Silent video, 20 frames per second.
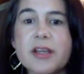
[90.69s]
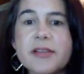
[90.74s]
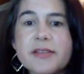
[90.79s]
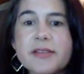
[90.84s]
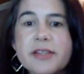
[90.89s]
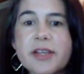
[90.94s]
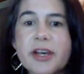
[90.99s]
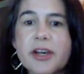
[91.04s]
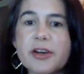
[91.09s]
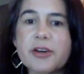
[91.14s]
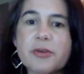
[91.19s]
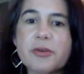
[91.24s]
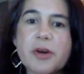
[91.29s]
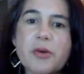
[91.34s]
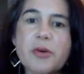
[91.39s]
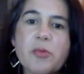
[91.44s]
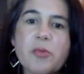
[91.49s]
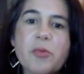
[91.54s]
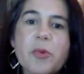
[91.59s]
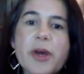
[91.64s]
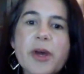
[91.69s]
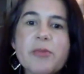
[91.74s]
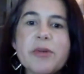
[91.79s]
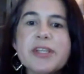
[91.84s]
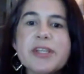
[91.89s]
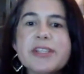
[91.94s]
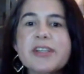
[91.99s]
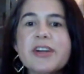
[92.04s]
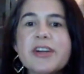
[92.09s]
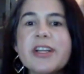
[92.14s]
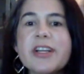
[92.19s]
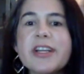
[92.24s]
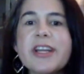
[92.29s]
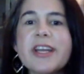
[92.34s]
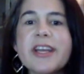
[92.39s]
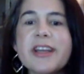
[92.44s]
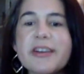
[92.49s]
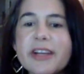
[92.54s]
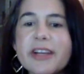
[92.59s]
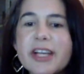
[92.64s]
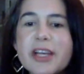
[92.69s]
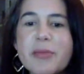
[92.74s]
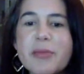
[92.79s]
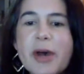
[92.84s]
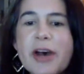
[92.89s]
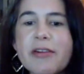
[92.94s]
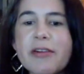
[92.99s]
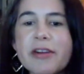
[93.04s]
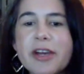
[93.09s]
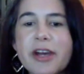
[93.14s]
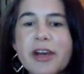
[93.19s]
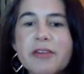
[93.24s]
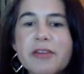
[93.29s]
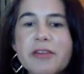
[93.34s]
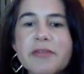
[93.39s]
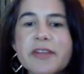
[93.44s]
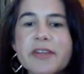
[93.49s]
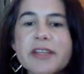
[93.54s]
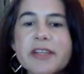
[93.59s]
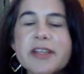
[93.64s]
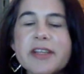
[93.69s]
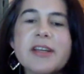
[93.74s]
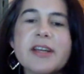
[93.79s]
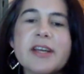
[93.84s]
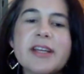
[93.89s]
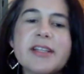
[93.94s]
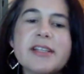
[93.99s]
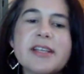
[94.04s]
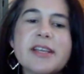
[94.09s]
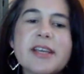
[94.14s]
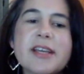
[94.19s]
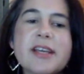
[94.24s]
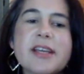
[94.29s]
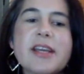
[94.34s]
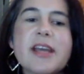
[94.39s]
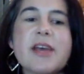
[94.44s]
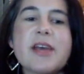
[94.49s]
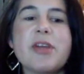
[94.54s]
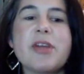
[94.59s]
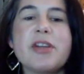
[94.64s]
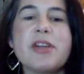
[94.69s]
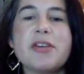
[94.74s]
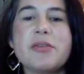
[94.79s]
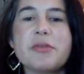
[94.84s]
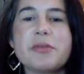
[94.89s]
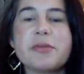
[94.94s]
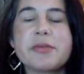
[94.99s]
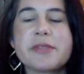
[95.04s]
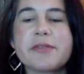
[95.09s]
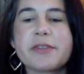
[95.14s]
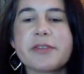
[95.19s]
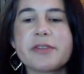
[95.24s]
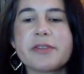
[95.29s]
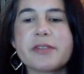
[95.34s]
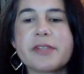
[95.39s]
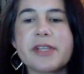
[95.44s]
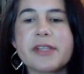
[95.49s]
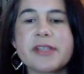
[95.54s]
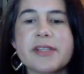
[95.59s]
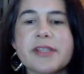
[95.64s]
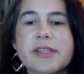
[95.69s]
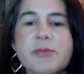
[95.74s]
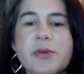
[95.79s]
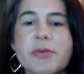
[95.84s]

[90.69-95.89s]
So when we started hearing about COVID-19 and we knew it was flu season,